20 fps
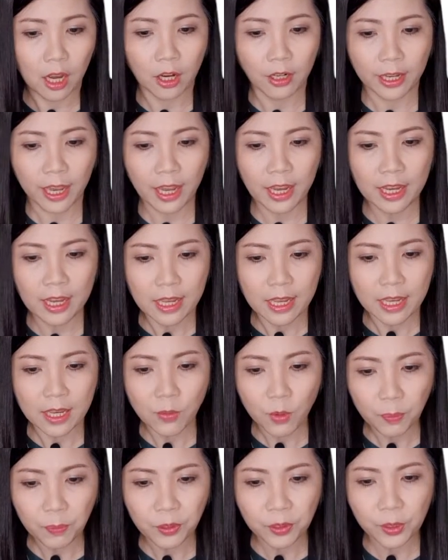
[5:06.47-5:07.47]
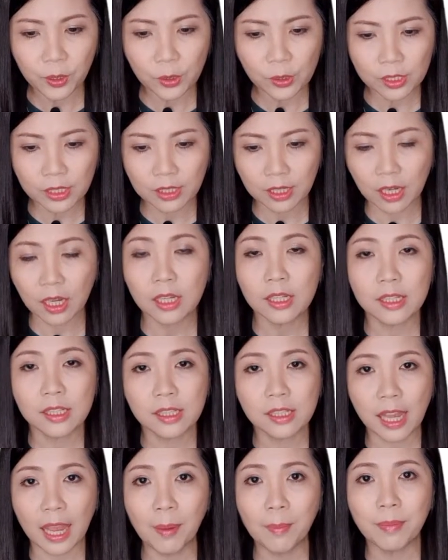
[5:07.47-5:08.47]
Okay, it will produce the
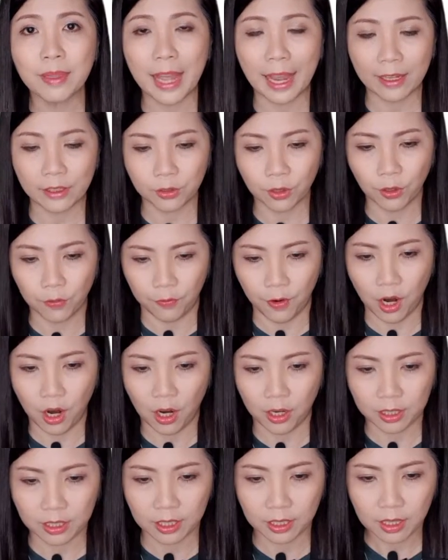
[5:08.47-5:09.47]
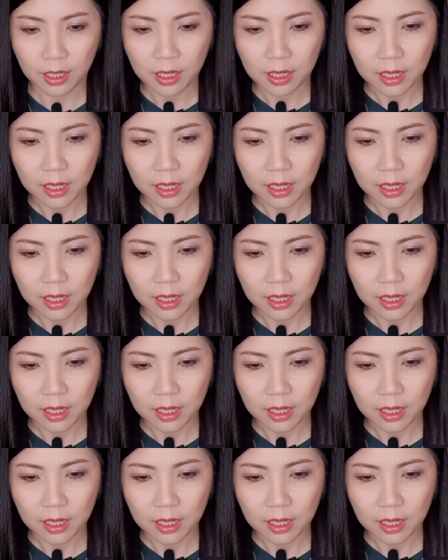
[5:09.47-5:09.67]
same length of arc.